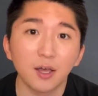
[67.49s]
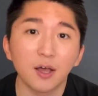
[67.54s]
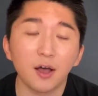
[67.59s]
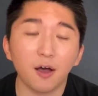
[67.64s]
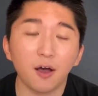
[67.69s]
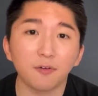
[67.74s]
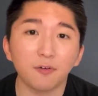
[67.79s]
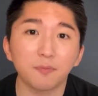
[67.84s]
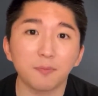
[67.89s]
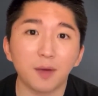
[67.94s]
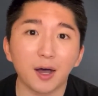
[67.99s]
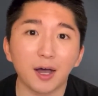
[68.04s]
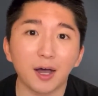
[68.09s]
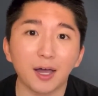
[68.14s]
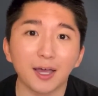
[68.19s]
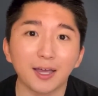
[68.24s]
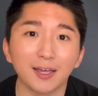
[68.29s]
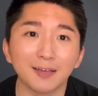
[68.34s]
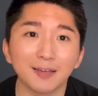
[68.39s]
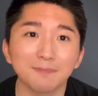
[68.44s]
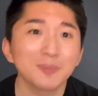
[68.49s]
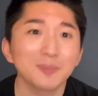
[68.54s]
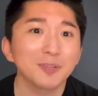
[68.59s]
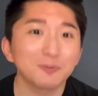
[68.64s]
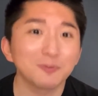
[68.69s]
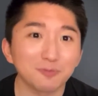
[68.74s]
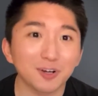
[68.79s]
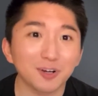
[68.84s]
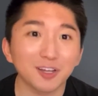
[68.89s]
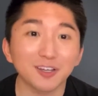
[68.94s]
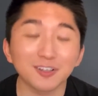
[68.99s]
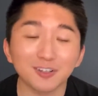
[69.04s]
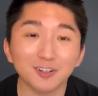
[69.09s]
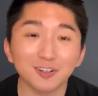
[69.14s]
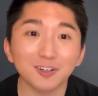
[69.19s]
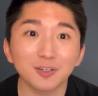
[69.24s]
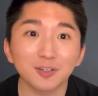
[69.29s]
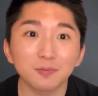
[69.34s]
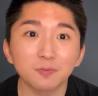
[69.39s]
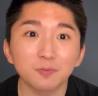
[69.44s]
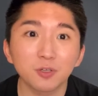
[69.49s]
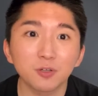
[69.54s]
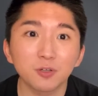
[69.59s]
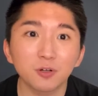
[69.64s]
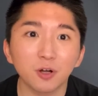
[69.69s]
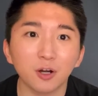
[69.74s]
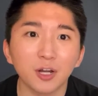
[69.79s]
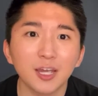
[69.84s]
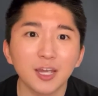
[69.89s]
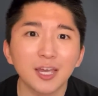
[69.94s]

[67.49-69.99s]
of my regular computer.